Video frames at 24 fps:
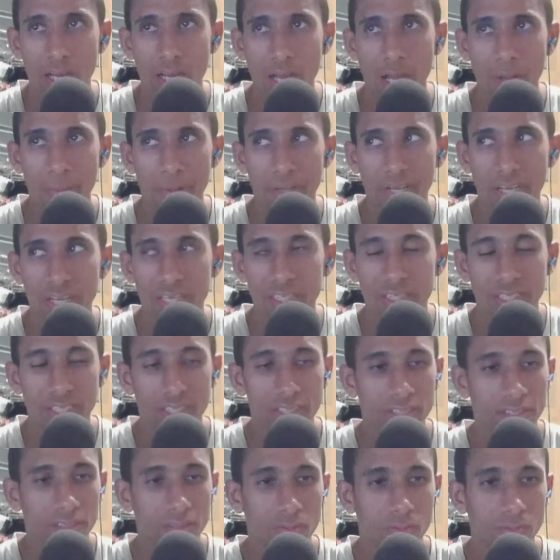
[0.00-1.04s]
because
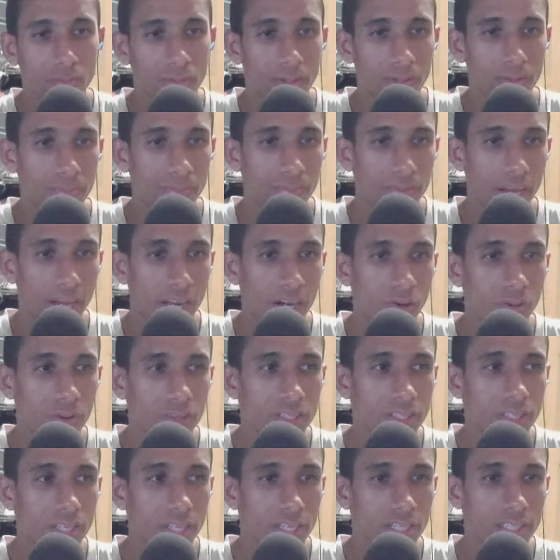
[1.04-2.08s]
I know
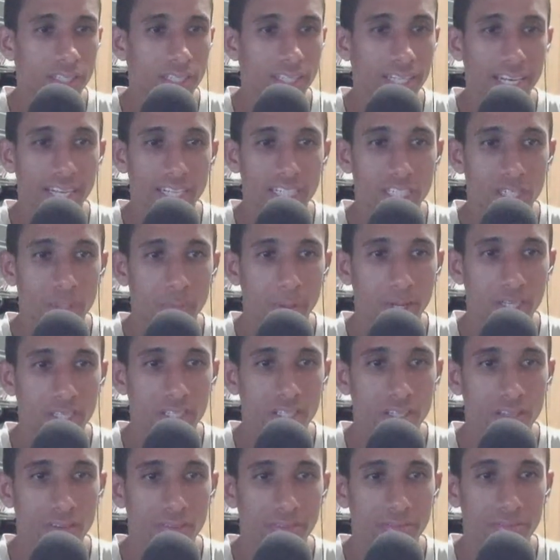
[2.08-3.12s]
it's an
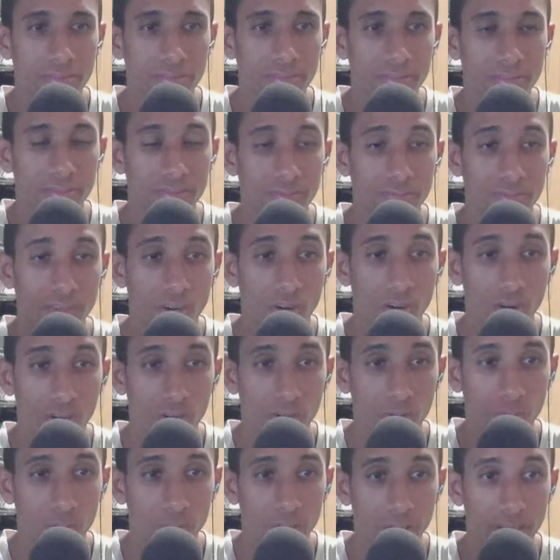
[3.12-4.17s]
expensive
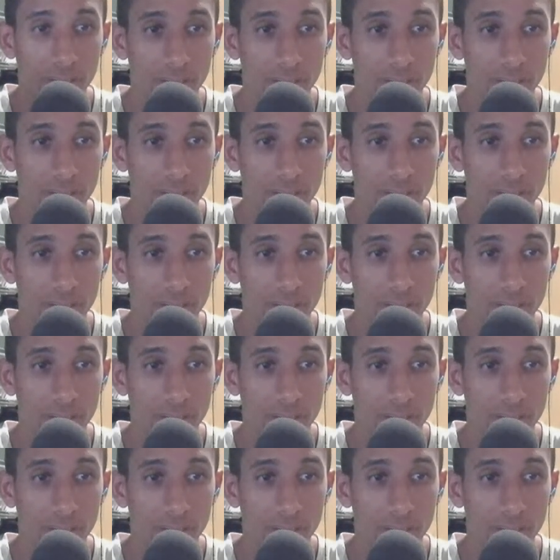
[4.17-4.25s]
hardware,